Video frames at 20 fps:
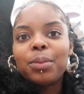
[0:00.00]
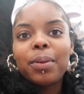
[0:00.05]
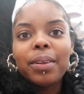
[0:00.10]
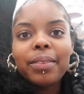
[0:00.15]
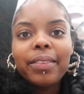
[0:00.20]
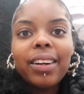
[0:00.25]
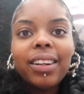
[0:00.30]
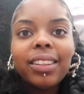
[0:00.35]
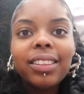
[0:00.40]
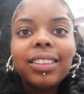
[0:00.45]
brother.
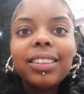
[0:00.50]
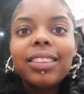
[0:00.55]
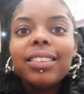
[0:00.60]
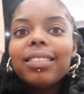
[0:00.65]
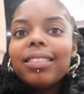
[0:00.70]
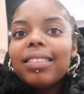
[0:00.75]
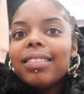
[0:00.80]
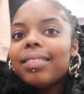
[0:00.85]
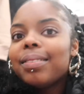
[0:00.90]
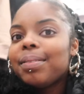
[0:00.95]
Yeah, I know,
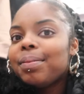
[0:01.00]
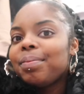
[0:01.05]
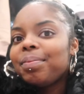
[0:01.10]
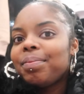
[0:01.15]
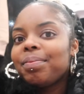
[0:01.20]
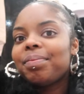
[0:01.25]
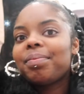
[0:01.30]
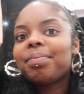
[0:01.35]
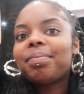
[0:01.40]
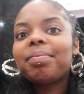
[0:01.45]
but I'm, I
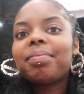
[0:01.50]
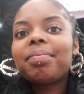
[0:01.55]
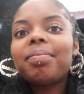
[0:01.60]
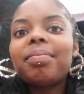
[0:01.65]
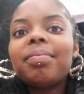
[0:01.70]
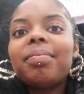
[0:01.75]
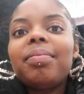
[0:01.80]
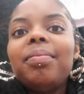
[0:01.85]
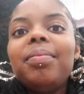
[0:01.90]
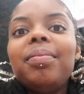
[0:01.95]
can not like
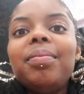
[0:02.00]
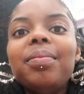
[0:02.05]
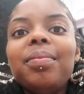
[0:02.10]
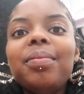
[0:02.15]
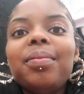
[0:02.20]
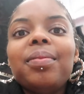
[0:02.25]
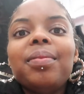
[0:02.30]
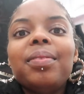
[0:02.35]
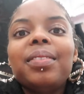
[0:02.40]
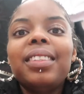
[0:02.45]

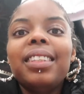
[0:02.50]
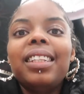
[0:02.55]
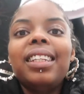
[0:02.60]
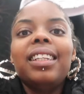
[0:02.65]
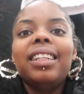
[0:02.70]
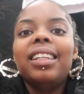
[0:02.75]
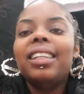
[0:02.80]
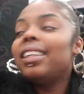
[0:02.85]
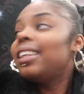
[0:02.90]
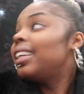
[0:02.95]
bagels.
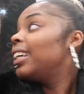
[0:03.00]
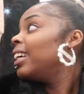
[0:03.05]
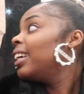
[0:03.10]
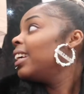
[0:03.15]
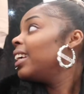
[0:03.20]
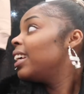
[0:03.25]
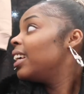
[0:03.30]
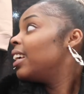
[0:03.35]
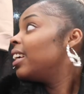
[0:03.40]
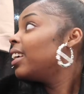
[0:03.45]
Portobello
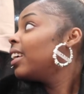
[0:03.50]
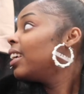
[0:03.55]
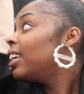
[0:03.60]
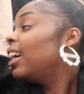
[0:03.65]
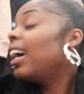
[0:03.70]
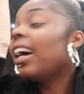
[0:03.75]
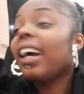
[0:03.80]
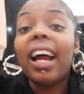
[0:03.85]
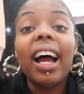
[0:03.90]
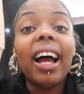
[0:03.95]

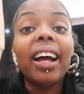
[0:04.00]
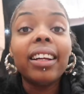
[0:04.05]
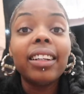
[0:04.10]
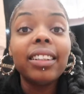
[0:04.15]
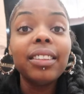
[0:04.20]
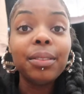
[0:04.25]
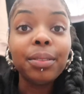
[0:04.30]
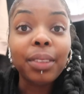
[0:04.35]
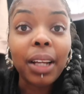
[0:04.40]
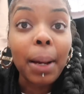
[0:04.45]
cheese.
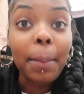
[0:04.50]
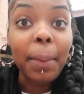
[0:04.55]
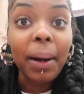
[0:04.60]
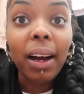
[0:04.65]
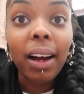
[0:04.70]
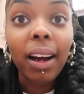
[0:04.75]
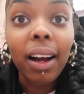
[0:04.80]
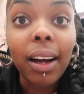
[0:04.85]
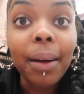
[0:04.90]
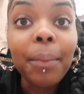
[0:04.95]
Okay, forget
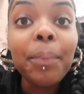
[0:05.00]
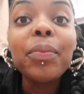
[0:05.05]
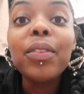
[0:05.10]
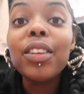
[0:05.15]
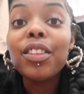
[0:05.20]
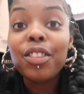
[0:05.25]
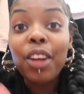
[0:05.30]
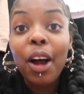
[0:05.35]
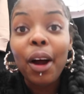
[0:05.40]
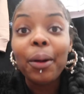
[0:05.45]
about
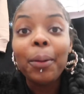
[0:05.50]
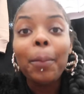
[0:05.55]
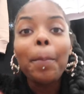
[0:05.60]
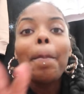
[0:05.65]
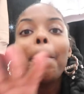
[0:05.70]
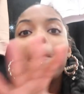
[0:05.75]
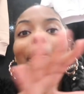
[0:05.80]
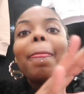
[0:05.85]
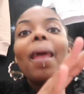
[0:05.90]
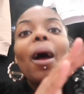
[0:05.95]
her.
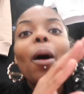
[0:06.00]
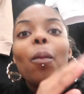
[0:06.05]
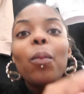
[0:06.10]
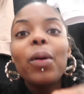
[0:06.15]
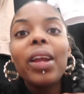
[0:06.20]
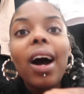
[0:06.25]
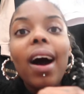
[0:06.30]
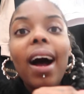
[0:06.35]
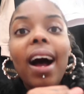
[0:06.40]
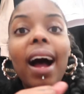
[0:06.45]
So,
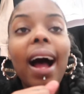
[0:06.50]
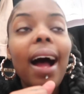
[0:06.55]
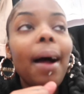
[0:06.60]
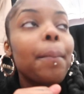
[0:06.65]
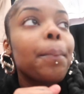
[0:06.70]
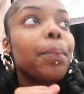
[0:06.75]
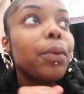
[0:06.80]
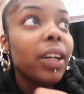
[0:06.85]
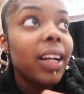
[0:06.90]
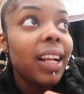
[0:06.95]
we are
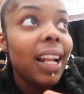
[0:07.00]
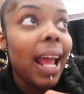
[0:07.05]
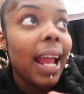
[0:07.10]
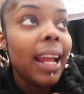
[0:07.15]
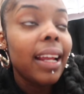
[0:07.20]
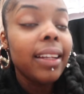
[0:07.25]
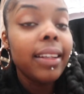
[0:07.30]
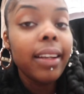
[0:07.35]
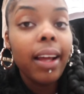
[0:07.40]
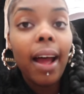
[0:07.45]
at Brick
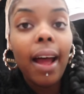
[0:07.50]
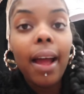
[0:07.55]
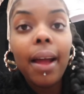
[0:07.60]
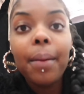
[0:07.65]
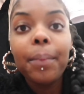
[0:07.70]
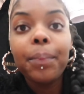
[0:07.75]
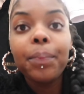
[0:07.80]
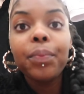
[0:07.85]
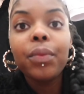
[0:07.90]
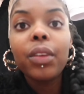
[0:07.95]
Lane.
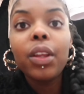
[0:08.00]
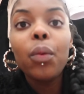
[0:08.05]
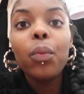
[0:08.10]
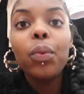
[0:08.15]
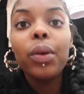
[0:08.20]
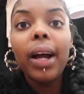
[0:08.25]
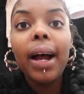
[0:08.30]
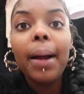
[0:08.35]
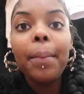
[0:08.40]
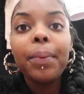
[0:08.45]
Um,
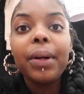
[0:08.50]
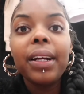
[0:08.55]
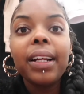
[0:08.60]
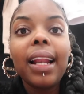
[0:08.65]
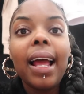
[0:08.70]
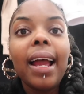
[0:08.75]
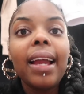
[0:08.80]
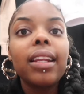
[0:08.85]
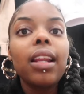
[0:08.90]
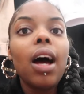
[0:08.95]
we are at Brick
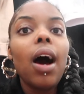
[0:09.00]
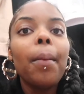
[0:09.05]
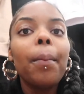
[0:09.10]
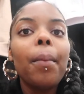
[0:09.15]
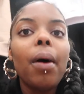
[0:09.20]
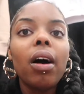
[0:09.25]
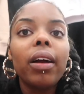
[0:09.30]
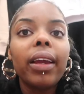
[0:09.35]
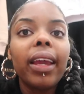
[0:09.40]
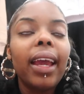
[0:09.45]
Lane
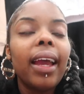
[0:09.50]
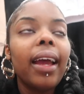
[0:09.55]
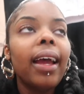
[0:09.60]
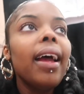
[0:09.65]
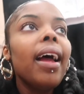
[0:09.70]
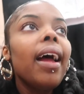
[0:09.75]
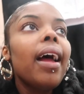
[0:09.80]
Upmarket